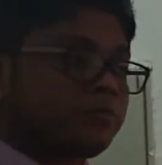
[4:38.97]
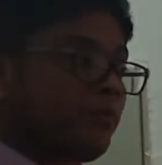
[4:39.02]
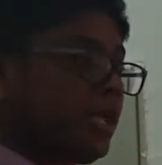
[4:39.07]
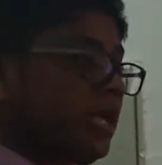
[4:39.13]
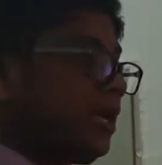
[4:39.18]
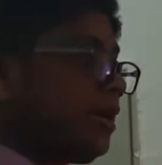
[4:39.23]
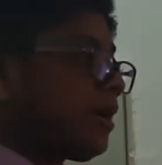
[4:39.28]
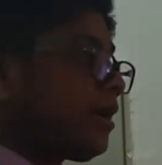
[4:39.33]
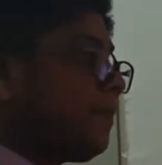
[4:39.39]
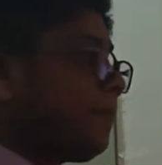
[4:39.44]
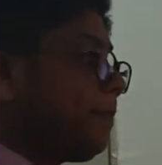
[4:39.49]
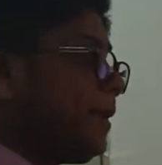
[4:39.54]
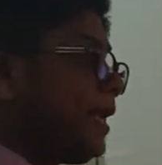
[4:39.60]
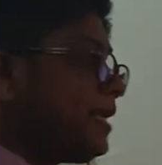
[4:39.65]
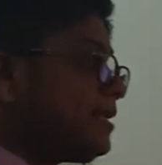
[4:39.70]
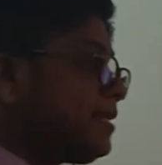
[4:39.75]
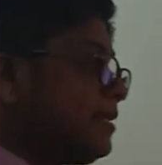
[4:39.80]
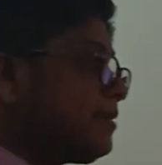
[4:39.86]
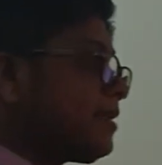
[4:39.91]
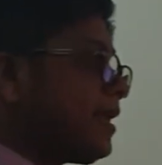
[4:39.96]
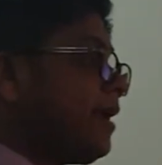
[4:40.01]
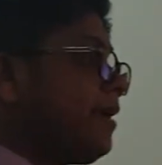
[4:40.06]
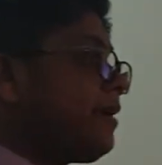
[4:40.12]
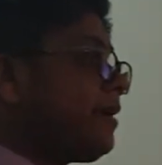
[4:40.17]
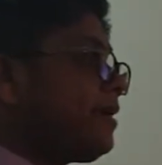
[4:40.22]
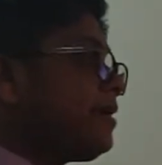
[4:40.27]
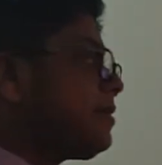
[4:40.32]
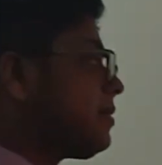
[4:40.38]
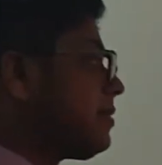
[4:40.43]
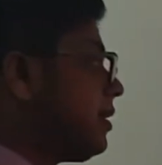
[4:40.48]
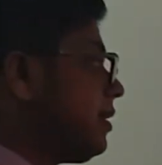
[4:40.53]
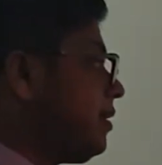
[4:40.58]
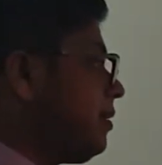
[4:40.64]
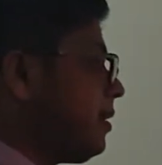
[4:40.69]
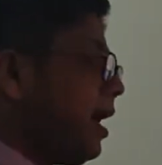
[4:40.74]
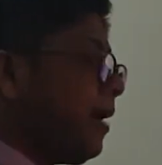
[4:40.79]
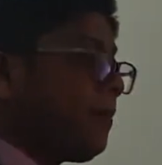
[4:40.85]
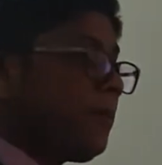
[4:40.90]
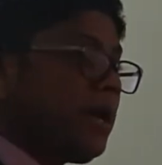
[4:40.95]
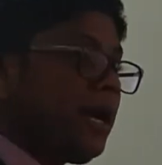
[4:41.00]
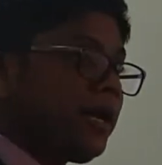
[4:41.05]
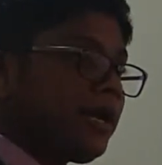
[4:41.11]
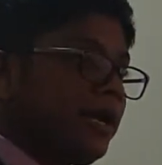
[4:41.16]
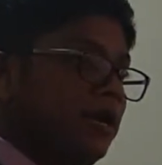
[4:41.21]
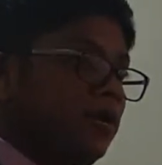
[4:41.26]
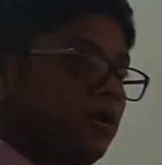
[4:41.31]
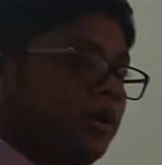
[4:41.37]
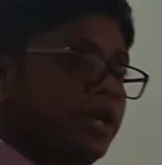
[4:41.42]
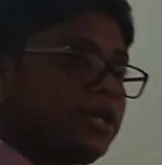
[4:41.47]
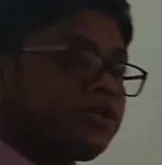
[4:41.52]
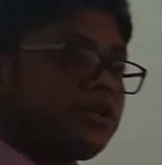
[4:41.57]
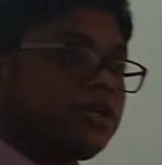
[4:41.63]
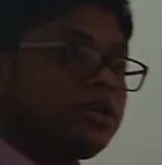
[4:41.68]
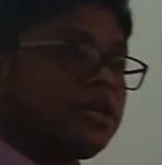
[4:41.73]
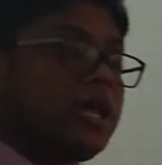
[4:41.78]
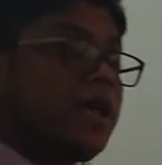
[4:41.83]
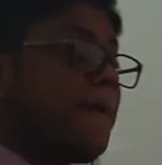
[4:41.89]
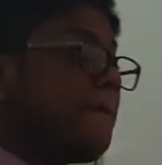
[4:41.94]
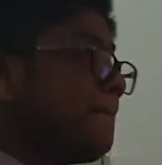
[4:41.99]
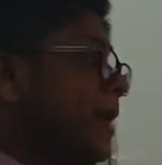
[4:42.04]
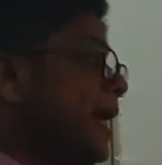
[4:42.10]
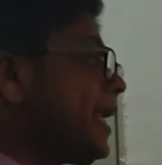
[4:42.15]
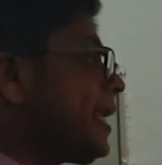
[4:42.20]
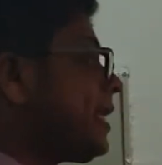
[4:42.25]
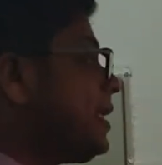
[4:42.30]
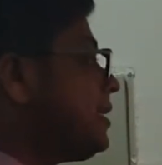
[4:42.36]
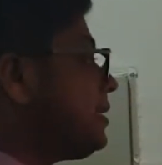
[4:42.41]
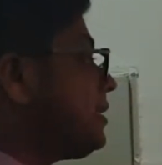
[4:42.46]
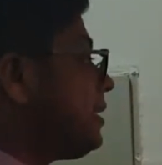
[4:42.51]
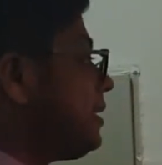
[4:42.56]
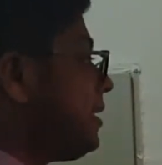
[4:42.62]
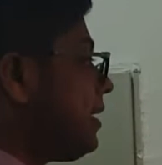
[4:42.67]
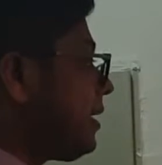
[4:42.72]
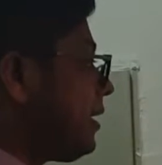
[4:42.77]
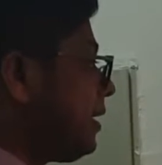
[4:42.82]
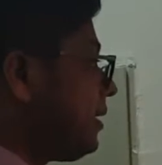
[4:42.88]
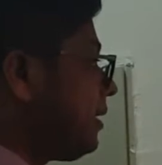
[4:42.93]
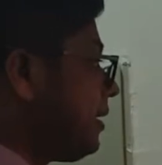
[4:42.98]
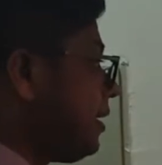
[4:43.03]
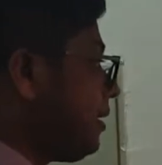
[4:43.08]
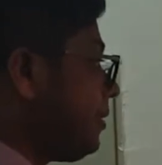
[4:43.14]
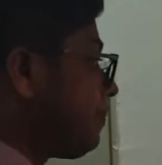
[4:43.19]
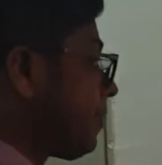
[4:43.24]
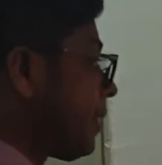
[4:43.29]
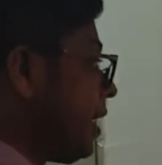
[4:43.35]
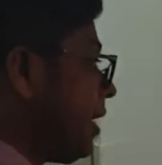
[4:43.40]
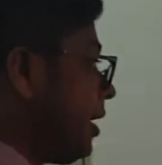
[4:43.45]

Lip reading: replacing centers in Amgara location. By considering the